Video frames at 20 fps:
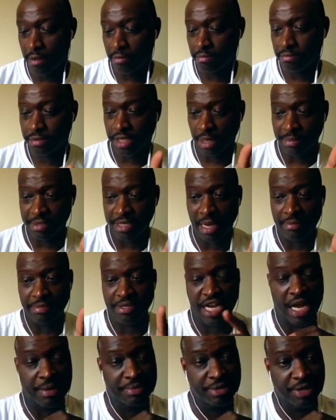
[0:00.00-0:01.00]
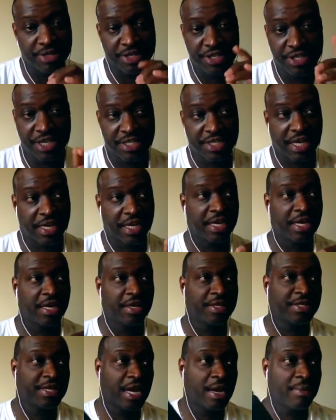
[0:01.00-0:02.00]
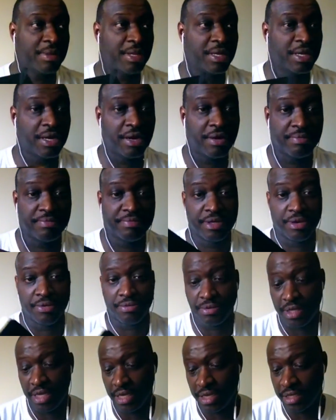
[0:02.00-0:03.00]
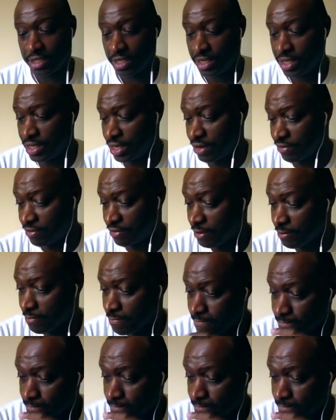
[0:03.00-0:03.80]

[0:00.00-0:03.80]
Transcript: summertime job search, just like any other time of the year. Don't think it's any different.